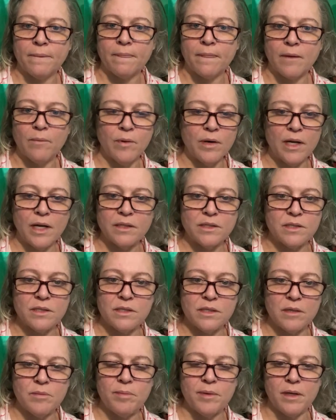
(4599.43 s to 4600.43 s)
We're not
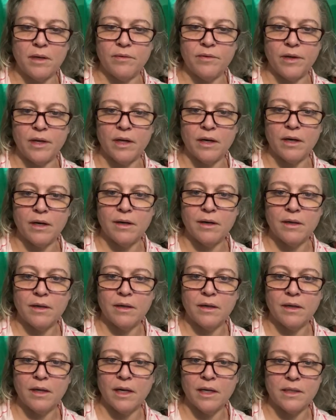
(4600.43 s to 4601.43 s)
stupid over here.
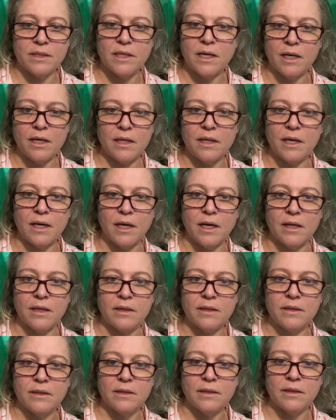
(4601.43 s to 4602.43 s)
I can tell you that.
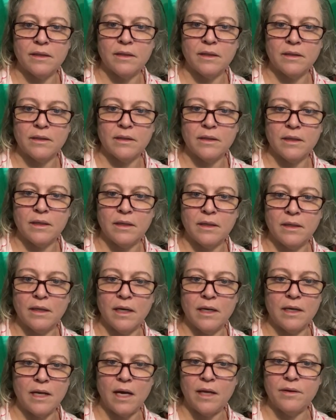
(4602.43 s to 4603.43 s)

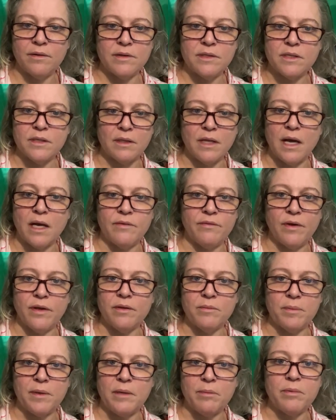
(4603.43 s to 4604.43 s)
And neither is a lot of other
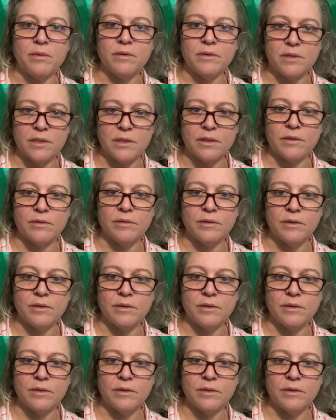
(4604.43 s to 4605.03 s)
people, too.